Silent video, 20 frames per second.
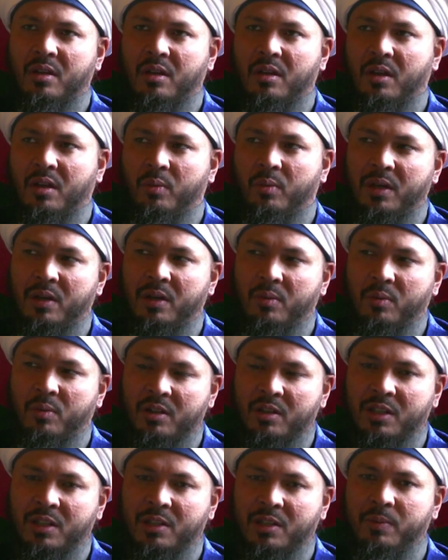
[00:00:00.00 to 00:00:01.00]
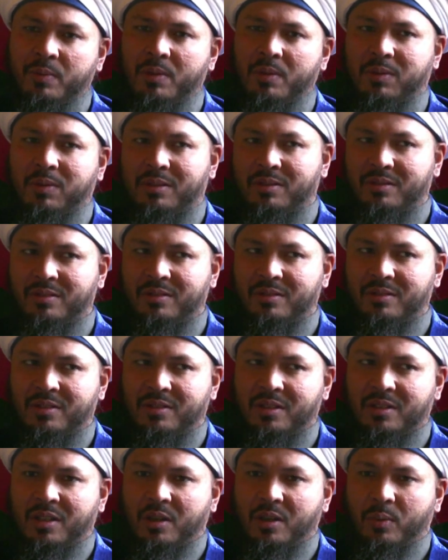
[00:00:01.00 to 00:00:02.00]
we are warning people.
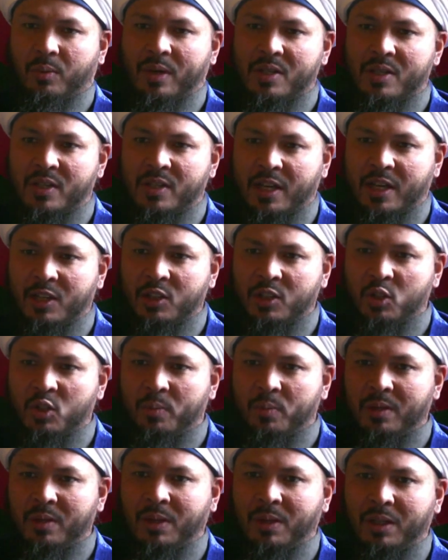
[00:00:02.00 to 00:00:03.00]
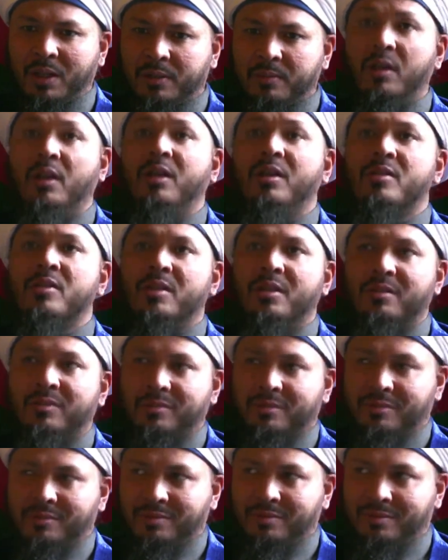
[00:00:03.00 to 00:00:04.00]
We are saying to people,
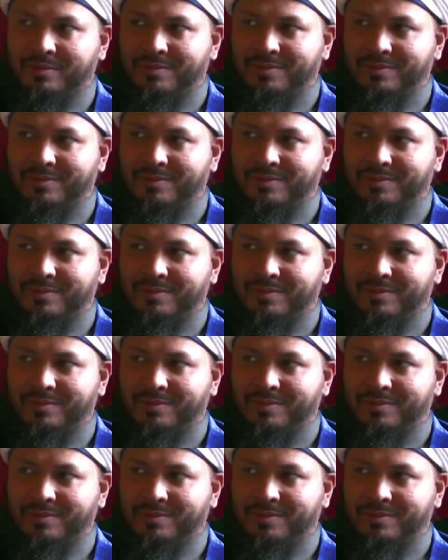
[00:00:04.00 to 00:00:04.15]
listen,